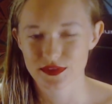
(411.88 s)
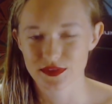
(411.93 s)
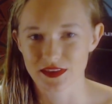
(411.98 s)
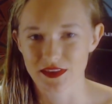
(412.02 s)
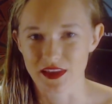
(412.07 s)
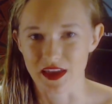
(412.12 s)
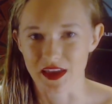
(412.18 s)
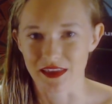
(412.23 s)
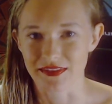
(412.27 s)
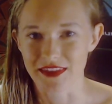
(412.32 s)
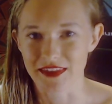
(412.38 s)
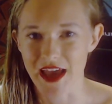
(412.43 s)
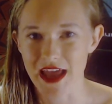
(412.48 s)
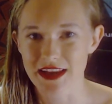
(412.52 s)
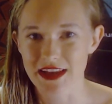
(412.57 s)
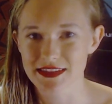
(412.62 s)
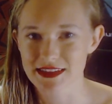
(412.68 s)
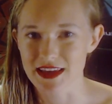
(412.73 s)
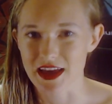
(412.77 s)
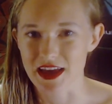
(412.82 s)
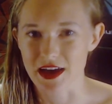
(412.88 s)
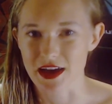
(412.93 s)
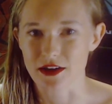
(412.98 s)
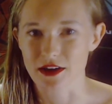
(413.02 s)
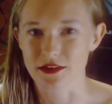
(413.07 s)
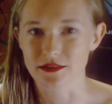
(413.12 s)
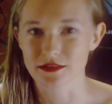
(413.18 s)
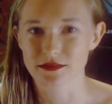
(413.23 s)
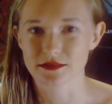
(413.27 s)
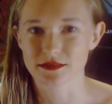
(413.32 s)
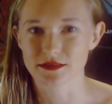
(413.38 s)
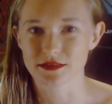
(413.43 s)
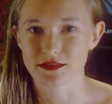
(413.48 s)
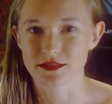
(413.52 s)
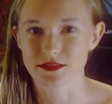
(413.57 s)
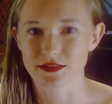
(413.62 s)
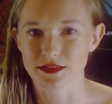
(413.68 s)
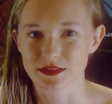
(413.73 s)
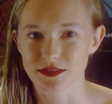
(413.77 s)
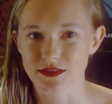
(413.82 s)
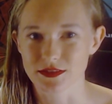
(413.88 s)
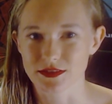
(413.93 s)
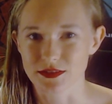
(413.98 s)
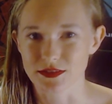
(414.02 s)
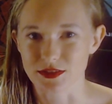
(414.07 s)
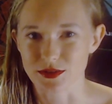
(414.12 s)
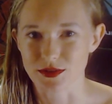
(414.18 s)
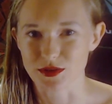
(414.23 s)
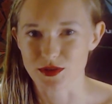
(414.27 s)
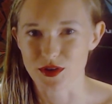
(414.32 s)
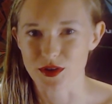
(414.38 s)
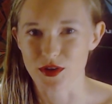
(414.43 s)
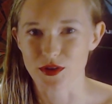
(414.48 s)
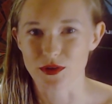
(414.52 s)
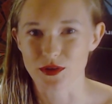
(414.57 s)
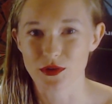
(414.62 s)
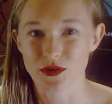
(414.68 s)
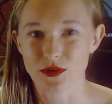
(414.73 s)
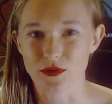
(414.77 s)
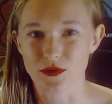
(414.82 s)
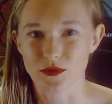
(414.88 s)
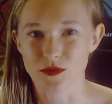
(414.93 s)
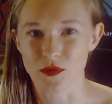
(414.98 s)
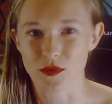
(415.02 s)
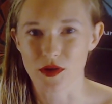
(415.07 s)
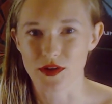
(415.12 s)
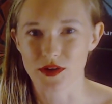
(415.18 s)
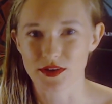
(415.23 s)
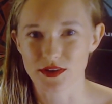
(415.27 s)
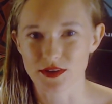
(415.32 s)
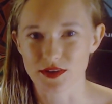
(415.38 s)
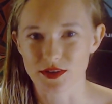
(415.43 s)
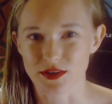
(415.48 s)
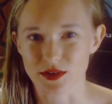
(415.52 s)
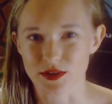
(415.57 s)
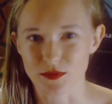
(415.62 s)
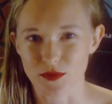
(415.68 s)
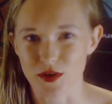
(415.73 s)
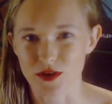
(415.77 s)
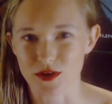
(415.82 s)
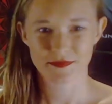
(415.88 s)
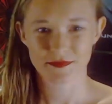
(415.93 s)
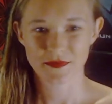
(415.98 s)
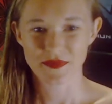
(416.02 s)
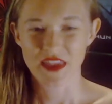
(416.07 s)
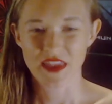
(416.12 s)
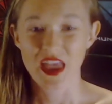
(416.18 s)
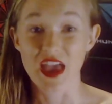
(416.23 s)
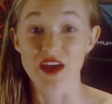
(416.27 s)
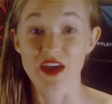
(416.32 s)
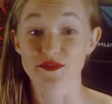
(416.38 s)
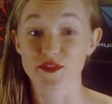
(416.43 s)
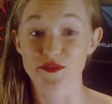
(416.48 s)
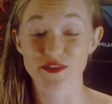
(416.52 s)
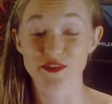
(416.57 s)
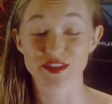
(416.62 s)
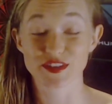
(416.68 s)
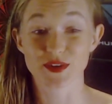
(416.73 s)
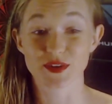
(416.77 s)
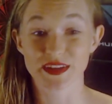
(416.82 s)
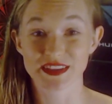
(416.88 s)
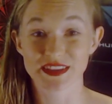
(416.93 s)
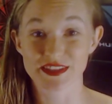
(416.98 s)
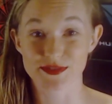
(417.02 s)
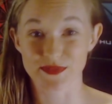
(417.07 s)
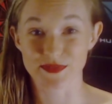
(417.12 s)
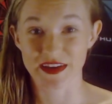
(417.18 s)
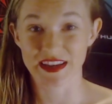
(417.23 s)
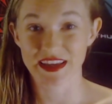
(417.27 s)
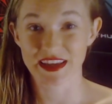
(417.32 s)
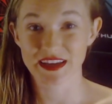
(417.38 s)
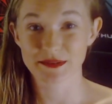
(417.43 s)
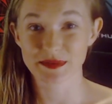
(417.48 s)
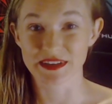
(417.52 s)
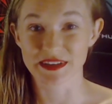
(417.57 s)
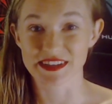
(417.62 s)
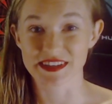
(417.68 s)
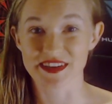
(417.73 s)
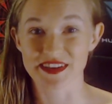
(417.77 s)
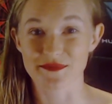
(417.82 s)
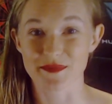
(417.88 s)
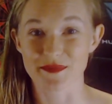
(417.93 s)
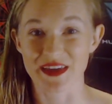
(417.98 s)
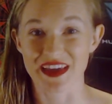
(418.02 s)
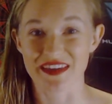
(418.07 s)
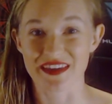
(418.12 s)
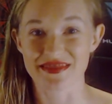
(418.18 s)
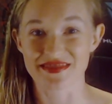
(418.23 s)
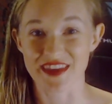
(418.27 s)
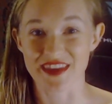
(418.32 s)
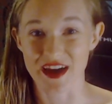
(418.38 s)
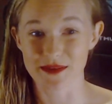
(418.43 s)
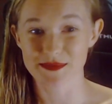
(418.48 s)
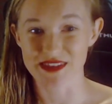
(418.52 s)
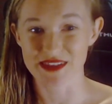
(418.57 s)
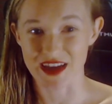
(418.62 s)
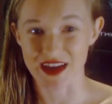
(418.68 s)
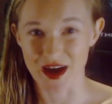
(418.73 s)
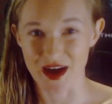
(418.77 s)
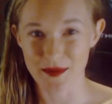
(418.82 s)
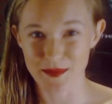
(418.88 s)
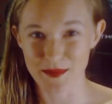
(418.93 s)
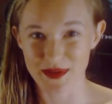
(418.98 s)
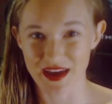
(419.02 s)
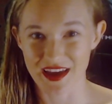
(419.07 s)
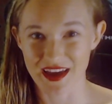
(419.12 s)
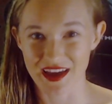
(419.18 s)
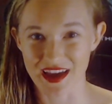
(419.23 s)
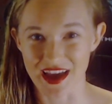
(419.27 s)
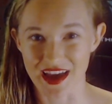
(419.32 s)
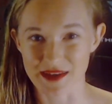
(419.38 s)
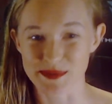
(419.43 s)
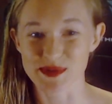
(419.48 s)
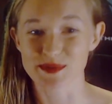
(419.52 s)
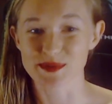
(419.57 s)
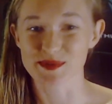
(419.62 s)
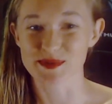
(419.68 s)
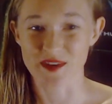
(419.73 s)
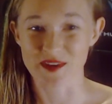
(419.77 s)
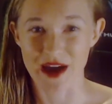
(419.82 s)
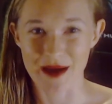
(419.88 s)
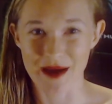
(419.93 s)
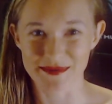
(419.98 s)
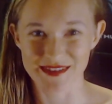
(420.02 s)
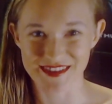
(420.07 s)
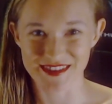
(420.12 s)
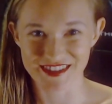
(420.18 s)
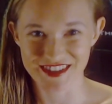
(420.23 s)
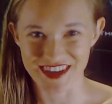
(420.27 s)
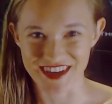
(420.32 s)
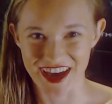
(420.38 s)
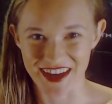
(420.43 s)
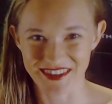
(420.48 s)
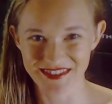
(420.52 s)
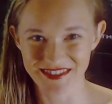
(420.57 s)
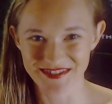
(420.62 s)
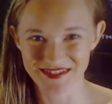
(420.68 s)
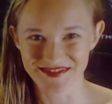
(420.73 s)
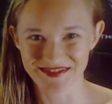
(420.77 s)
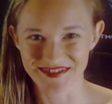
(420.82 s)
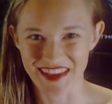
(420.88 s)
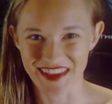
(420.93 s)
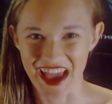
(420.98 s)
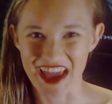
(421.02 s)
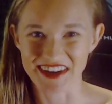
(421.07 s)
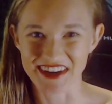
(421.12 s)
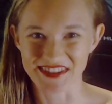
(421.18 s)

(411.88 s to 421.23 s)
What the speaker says: And that is how you know what you want. If you've enjoyed this reading, please give me a thumbs up and subscribe to the channel, and I'll